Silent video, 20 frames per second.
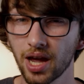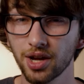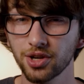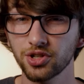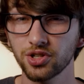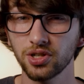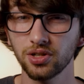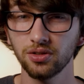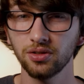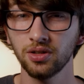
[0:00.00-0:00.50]

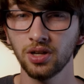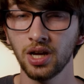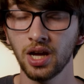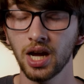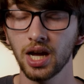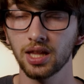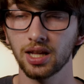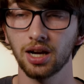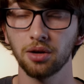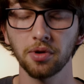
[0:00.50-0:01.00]
passion,
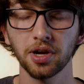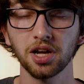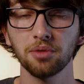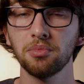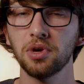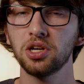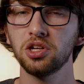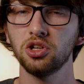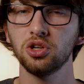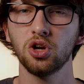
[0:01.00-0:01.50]
then I
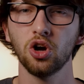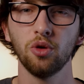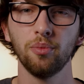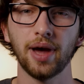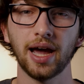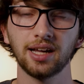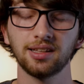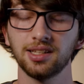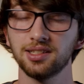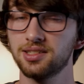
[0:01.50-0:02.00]
recommend you go
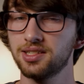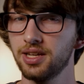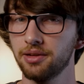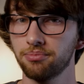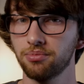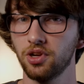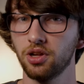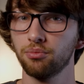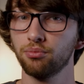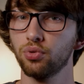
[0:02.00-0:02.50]
back to
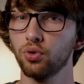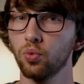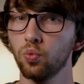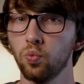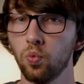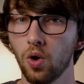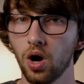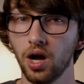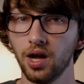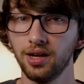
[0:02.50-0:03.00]
tip number
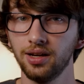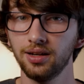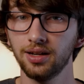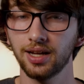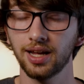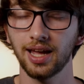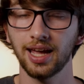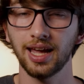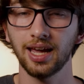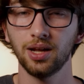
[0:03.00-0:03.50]
one
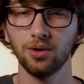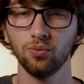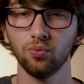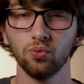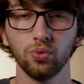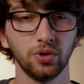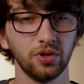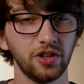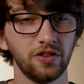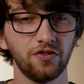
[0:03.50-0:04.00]

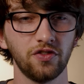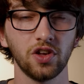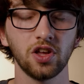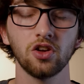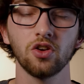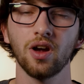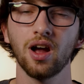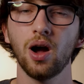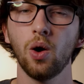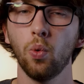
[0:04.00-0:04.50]
and really
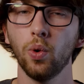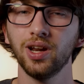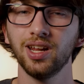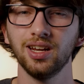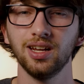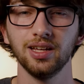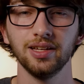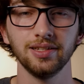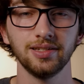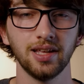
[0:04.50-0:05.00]
figure out what
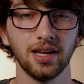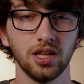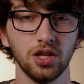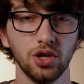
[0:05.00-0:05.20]
it is